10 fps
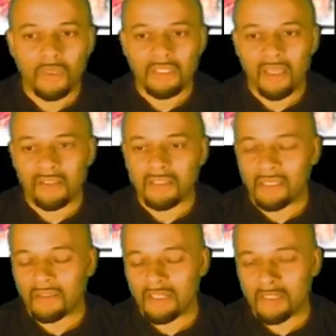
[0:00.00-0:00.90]
It tells you
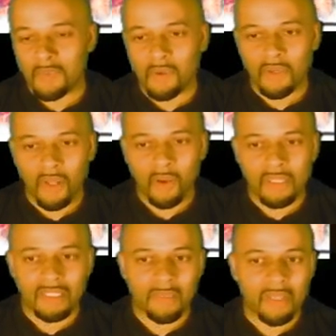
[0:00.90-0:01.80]
know it tells me you know
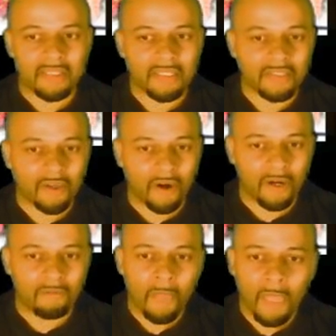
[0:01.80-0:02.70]
it's going to be a six
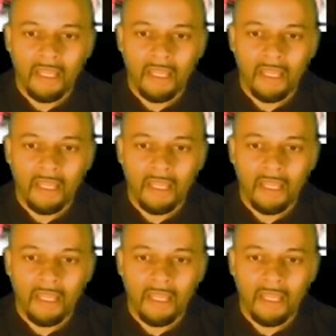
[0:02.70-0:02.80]
star.